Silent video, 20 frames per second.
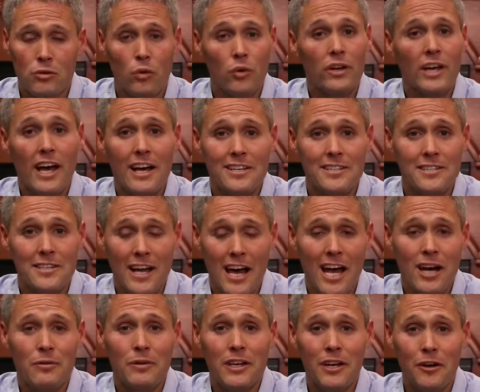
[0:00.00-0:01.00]
Well, yes, and
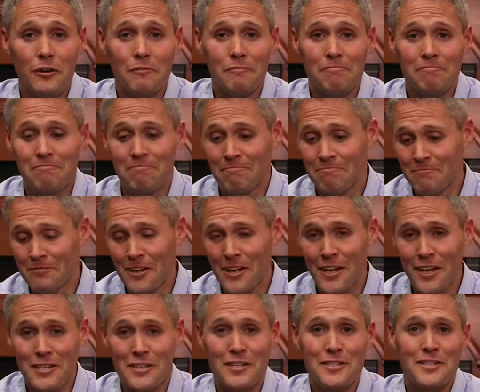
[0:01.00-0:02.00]
how do we know?
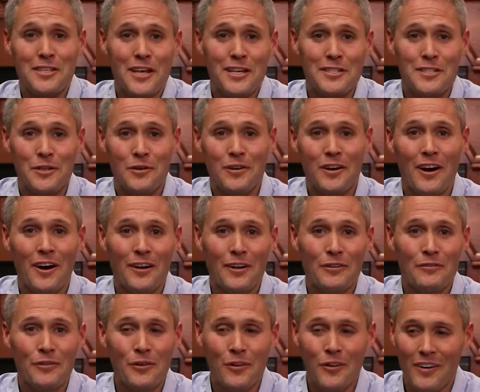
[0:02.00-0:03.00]
Because it says so in
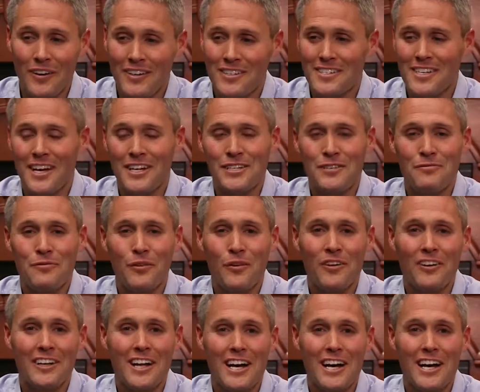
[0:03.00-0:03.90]
Article 4, Section 4,